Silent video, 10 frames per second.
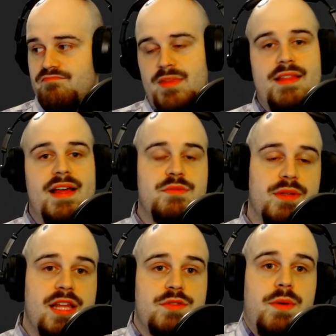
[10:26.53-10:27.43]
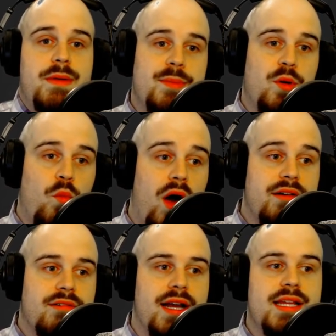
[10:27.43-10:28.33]
And that's what people want,
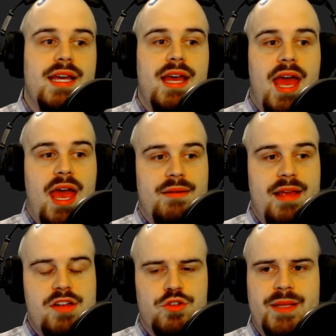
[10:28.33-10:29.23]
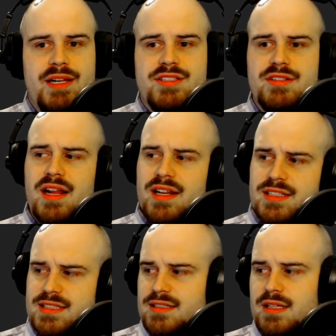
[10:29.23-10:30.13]
right? And casual players here, not
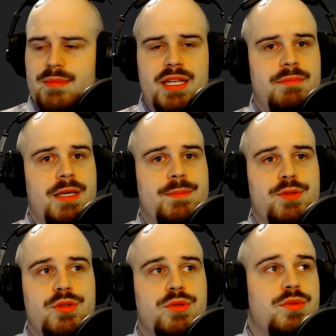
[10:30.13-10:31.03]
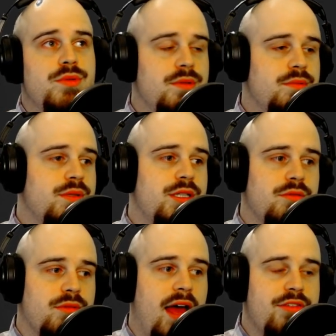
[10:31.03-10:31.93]
necessarily meaning people who would
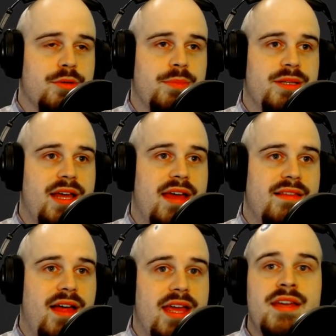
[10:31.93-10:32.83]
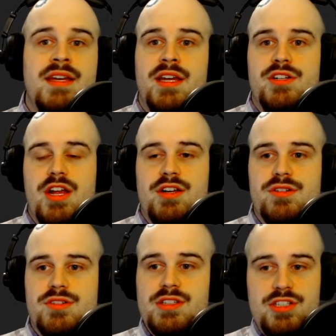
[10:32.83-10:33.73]
rather play like
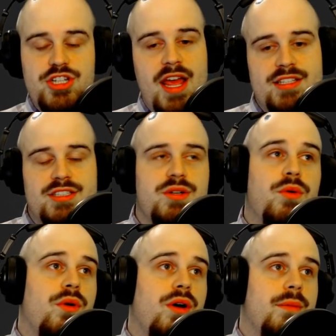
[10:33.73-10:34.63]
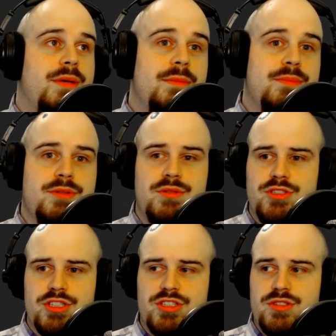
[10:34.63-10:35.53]
checkers than chess, or people who
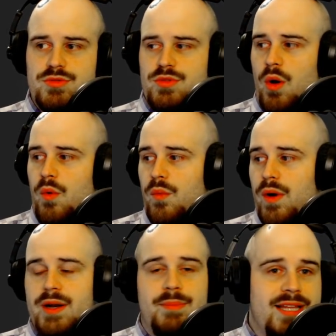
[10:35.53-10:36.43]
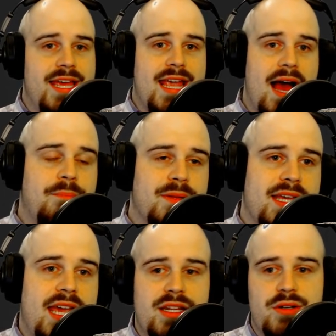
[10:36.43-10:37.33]
just don't want to play
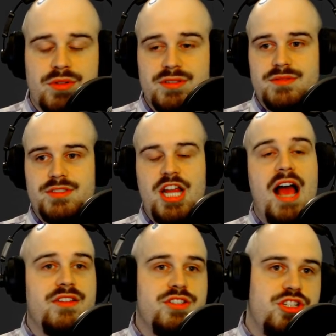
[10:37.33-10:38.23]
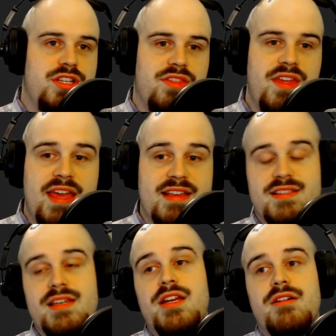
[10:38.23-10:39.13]
complicated or challenging
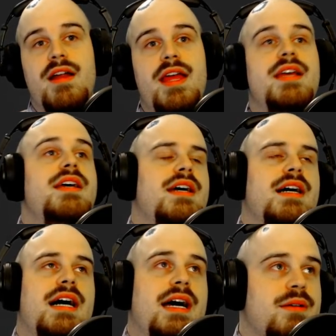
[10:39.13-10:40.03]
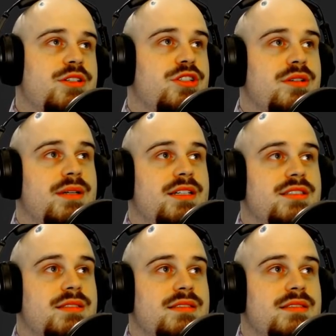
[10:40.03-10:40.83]
things, right? I'm not sure what else